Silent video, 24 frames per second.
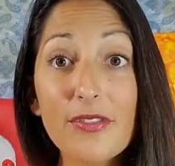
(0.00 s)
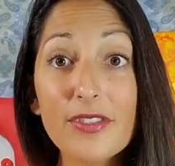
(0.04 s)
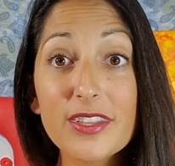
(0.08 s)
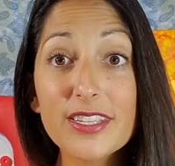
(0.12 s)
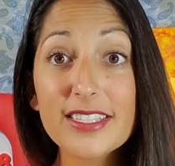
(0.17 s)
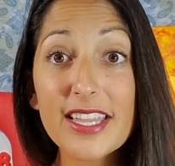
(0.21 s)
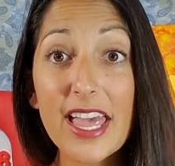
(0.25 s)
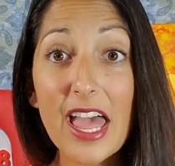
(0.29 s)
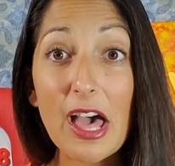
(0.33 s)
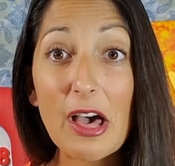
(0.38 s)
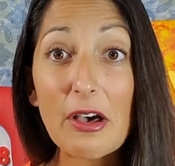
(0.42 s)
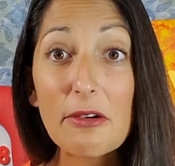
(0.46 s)
this
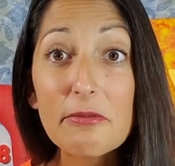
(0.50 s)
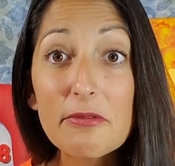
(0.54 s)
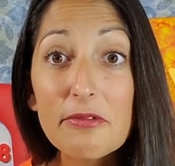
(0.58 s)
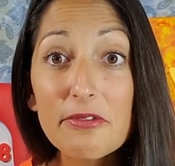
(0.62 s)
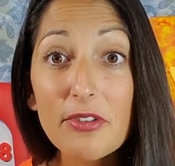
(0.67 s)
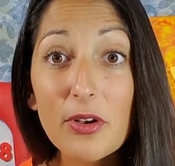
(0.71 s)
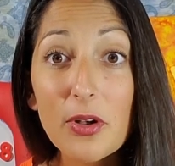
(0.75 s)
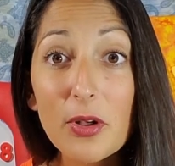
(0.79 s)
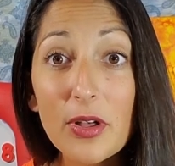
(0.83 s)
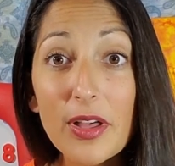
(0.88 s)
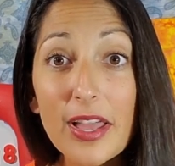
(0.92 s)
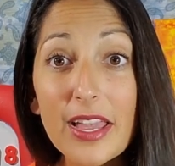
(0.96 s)

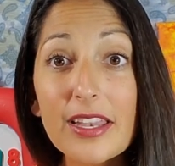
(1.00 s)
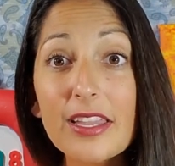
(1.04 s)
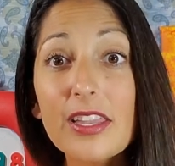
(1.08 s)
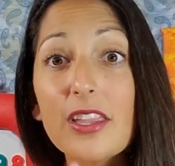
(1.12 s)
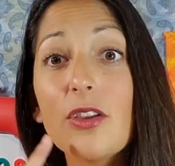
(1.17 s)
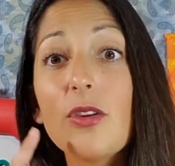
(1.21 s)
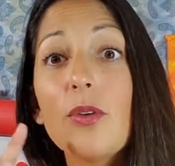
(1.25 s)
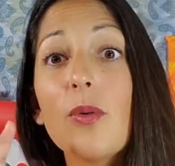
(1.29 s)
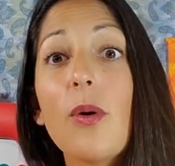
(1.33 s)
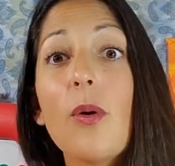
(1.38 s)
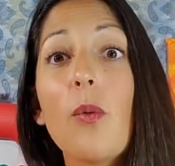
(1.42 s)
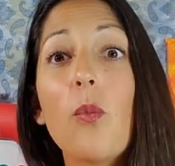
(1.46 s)
helpful and
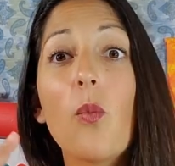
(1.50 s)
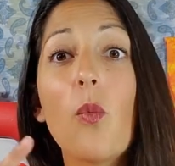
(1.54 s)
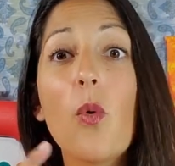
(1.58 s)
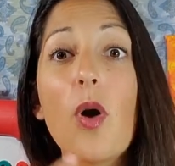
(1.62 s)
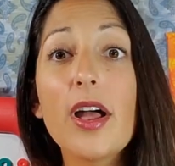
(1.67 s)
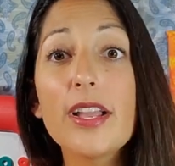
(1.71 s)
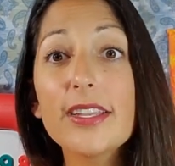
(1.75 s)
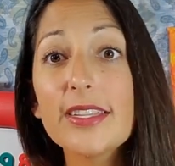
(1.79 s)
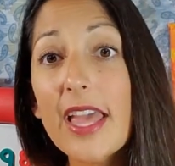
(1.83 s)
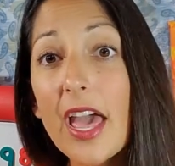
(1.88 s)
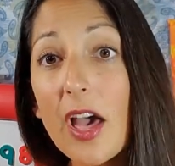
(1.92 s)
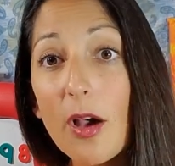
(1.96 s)
you
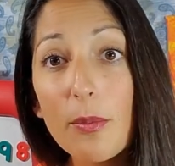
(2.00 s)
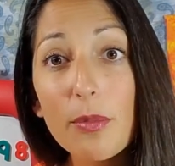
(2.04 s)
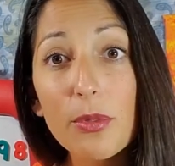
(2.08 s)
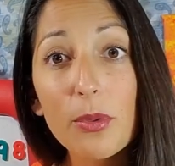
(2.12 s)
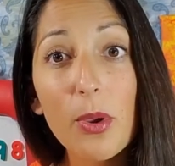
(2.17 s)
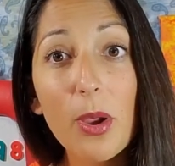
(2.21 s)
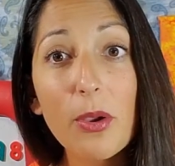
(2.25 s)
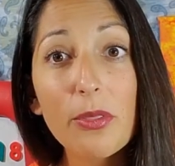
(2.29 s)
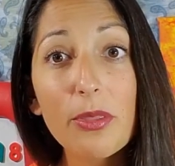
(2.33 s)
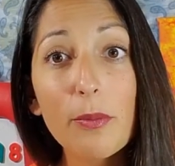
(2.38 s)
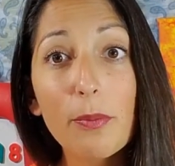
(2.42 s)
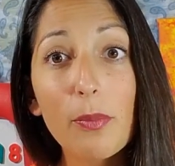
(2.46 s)
want help
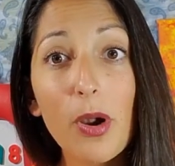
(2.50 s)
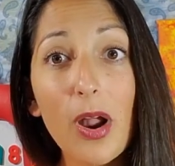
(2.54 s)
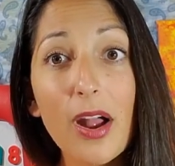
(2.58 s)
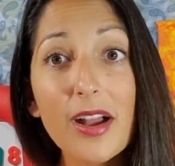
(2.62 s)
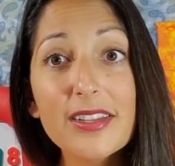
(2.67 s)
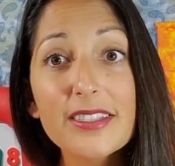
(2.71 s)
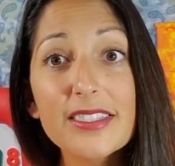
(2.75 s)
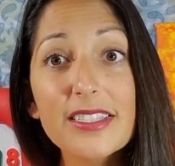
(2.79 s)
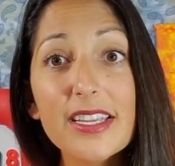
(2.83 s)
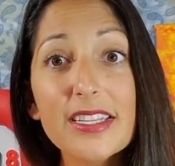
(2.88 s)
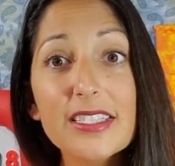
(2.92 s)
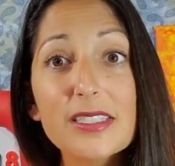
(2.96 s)
throughout the
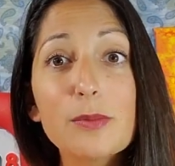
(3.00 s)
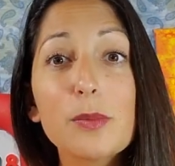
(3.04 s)
process,